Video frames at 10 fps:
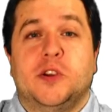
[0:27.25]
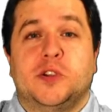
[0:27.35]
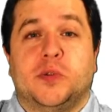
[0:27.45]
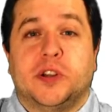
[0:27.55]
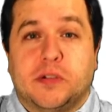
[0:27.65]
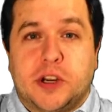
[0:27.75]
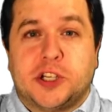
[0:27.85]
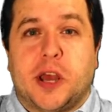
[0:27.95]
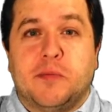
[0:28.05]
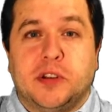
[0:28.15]
So when a
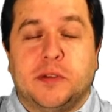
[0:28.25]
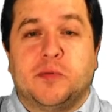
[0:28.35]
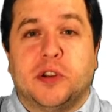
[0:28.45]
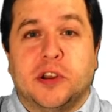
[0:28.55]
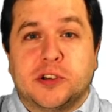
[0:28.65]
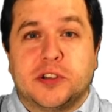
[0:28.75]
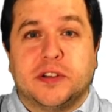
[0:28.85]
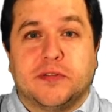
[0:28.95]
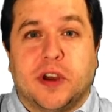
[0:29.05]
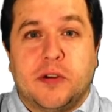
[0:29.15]
crash happens in a production
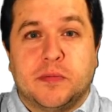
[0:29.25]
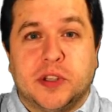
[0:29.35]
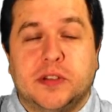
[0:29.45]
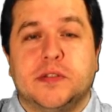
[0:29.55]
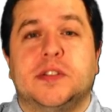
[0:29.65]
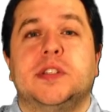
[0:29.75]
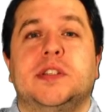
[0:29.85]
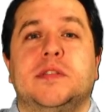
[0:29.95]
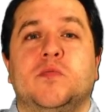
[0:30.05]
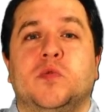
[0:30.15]
environment, the
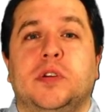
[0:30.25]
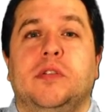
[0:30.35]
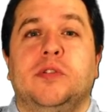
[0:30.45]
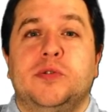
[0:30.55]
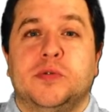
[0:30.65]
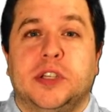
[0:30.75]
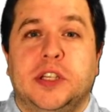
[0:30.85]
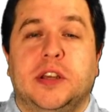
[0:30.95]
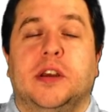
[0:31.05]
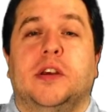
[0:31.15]
system will
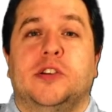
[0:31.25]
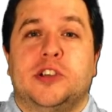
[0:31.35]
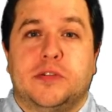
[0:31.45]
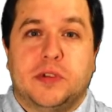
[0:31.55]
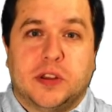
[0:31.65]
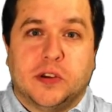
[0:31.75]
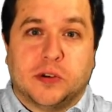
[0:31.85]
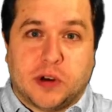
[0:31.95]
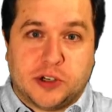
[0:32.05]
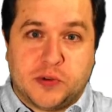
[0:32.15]
usually generate a
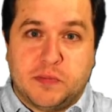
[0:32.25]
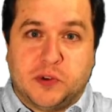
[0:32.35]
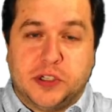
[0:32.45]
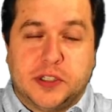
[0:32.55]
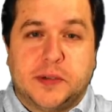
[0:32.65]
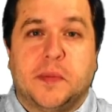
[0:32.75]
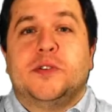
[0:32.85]
crash report.